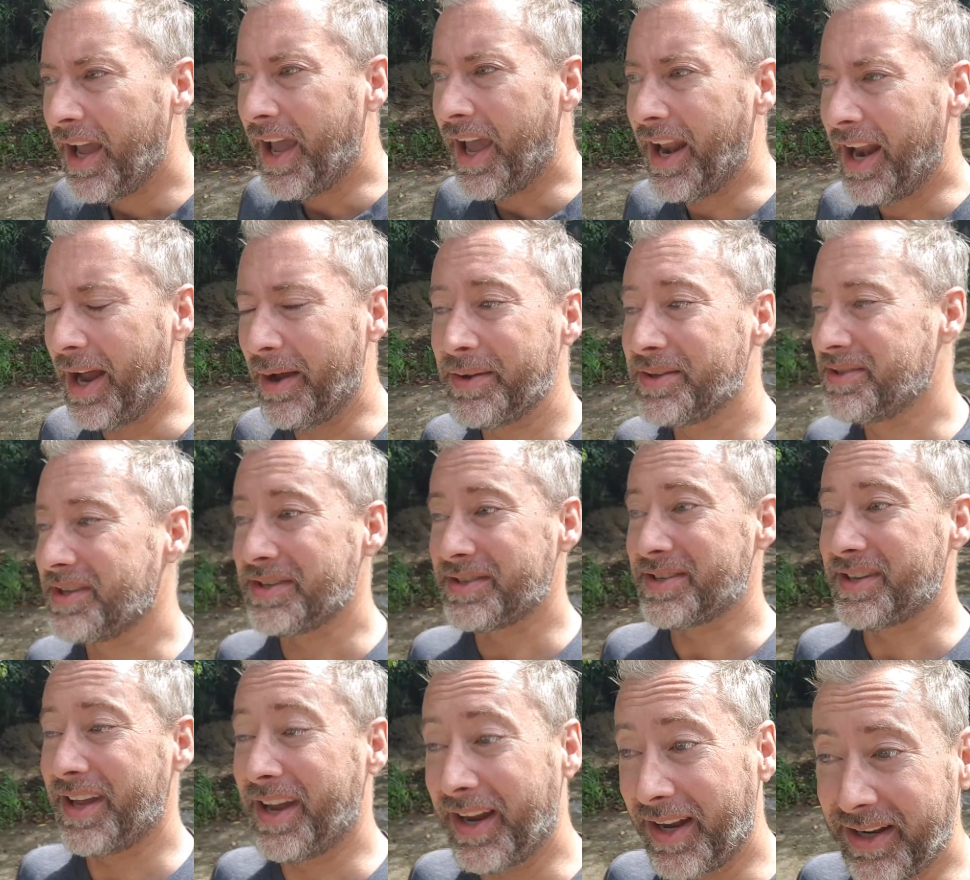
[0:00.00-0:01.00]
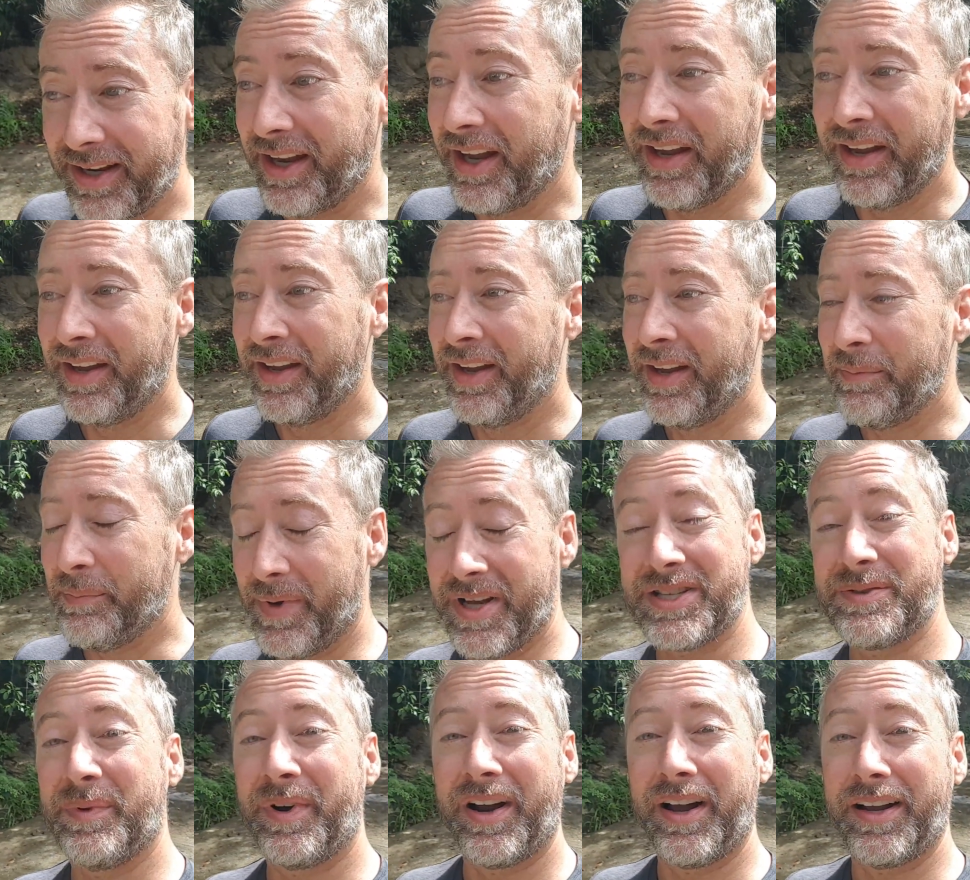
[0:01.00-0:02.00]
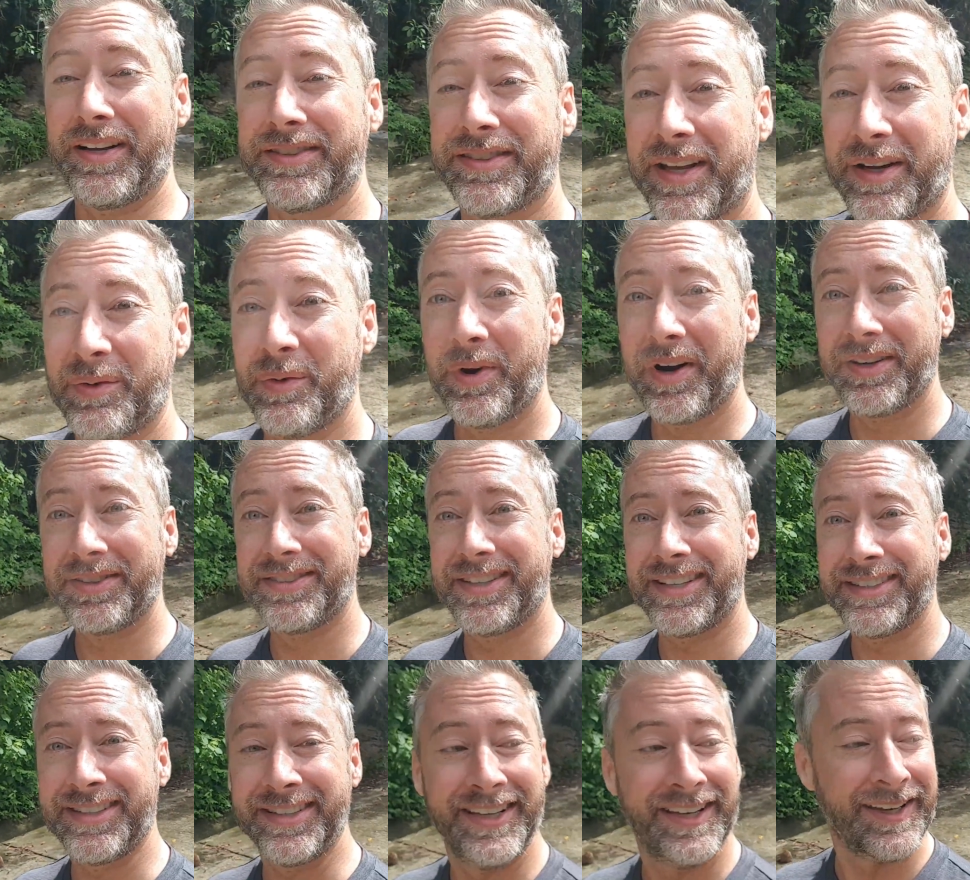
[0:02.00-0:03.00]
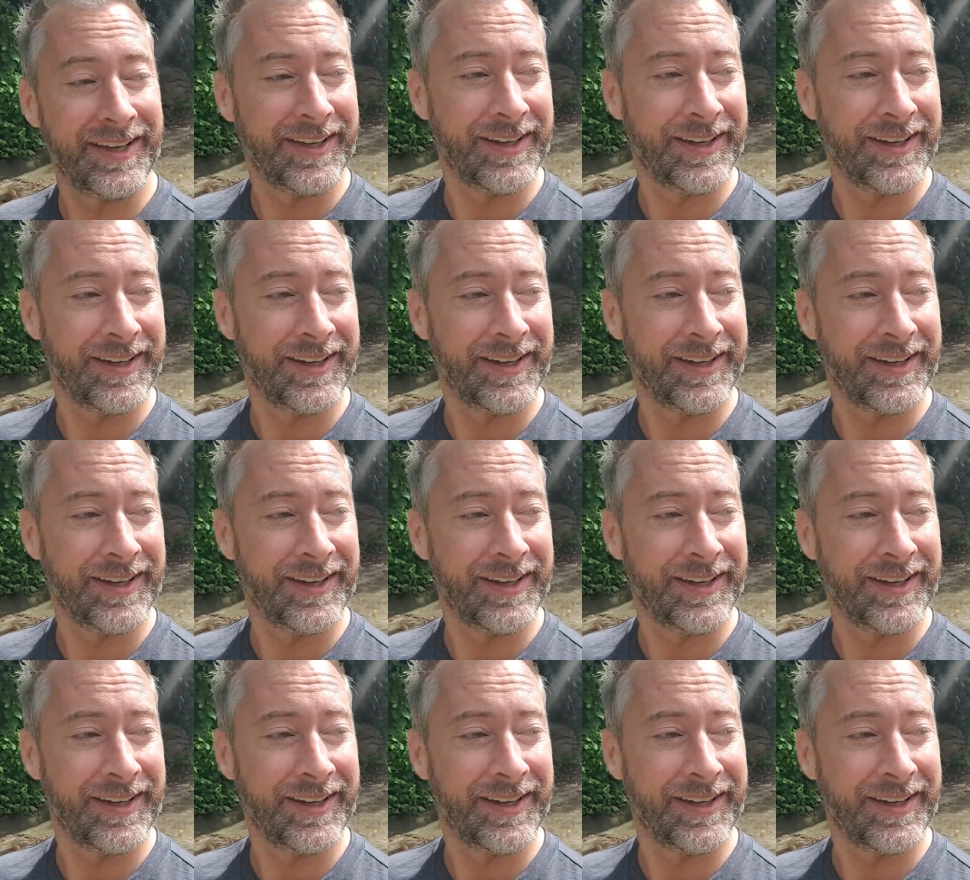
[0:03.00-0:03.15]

And I was just like mesmerized, like, what is this?